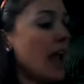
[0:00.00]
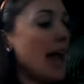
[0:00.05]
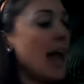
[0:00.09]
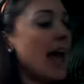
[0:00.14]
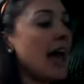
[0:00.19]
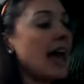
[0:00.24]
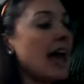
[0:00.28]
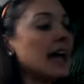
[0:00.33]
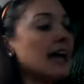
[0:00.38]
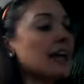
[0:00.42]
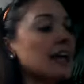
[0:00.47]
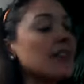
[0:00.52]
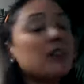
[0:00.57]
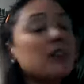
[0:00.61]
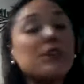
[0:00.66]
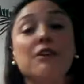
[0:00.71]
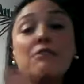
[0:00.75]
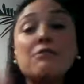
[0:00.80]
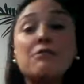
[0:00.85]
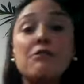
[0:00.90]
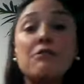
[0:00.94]

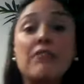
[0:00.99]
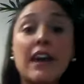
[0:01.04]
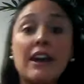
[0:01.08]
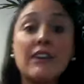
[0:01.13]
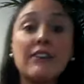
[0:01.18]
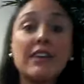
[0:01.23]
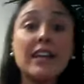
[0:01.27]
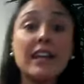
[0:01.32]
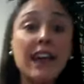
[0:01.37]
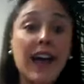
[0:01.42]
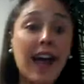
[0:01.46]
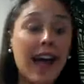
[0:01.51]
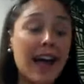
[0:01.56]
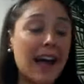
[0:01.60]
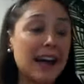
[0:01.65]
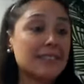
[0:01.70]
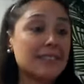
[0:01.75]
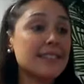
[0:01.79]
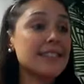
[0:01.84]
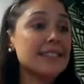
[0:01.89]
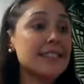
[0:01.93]
And the very
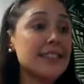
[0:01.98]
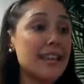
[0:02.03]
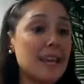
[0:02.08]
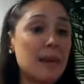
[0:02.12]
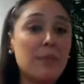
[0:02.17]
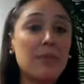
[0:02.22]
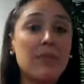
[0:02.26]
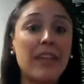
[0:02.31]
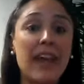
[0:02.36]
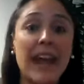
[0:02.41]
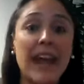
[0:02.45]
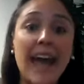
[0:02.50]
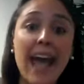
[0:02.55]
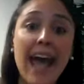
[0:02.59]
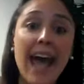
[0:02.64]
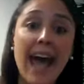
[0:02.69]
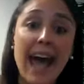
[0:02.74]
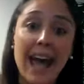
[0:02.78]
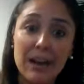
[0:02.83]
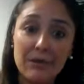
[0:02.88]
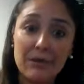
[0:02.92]
last tip that I
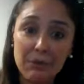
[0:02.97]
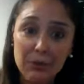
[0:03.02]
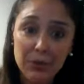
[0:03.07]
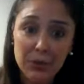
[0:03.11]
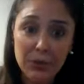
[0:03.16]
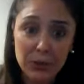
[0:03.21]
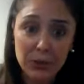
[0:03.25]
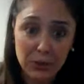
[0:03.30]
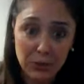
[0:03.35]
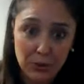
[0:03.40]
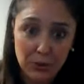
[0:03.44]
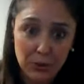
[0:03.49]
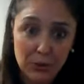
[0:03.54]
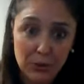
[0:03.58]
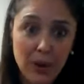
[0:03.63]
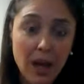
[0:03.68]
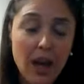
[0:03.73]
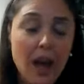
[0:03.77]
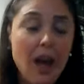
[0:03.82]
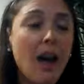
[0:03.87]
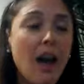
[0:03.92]
have for
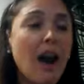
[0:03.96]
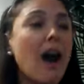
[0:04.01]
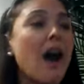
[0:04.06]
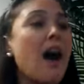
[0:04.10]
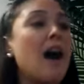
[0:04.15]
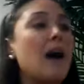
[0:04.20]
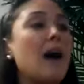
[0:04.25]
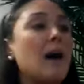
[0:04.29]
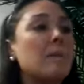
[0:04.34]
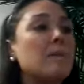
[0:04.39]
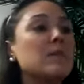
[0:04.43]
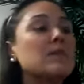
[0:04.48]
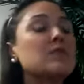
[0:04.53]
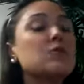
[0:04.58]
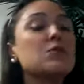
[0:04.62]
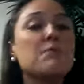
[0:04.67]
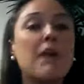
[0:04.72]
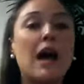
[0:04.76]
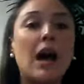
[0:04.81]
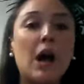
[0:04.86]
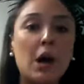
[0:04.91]
you
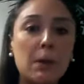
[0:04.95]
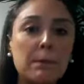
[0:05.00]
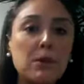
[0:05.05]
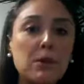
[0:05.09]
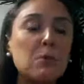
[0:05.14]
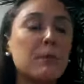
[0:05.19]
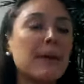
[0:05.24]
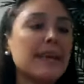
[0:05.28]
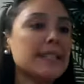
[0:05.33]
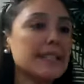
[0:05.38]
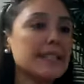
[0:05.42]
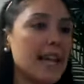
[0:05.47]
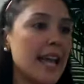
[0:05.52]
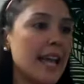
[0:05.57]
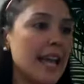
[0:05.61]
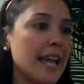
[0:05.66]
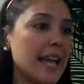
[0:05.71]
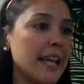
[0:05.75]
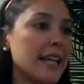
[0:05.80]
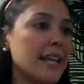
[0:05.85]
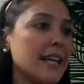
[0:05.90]
to help you
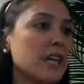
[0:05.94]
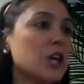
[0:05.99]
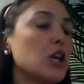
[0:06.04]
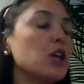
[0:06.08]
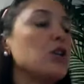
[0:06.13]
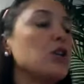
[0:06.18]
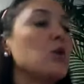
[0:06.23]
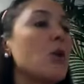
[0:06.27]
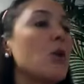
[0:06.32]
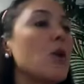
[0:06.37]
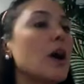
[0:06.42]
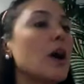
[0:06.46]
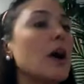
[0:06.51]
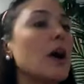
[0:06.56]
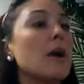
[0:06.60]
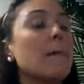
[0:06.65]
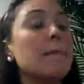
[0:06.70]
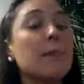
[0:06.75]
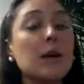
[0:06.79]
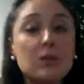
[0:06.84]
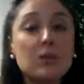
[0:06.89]
maintain
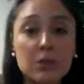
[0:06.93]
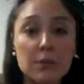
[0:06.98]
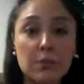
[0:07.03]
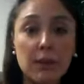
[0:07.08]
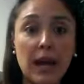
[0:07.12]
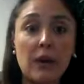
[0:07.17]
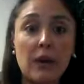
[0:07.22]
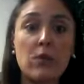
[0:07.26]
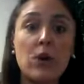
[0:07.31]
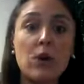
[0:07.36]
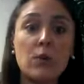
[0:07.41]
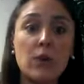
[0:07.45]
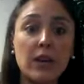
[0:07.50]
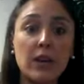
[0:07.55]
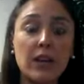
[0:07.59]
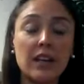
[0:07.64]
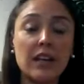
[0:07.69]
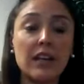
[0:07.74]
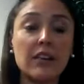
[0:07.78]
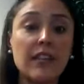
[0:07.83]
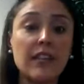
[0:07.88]
your milk supply while
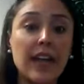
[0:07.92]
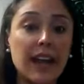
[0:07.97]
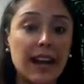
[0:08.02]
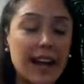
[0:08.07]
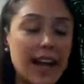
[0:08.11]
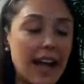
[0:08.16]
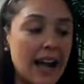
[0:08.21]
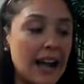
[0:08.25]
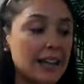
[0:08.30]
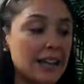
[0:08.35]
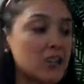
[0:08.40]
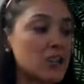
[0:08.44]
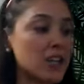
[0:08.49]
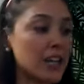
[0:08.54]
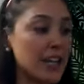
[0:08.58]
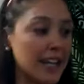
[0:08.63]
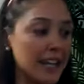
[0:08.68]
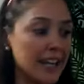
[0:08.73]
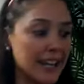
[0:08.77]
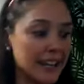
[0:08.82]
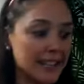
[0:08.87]
working on that latch
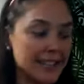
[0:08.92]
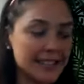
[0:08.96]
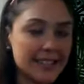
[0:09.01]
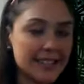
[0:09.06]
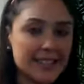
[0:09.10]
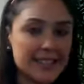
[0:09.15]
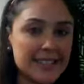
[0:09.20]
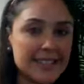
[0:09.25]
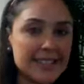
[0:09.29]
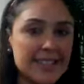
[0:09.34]
is